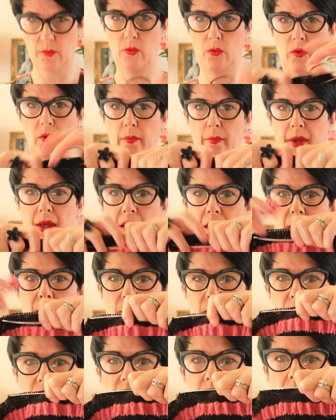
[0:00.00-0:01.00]
all the
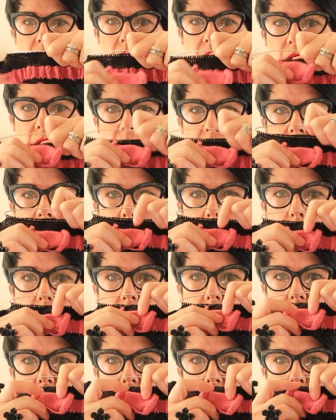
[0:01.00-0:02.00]
bows
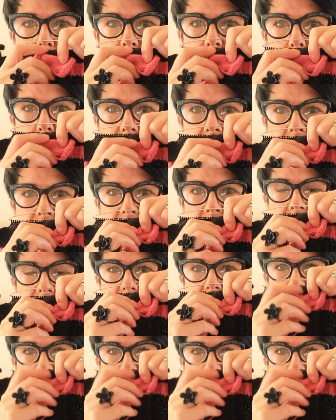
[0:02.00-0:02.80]
will be placed in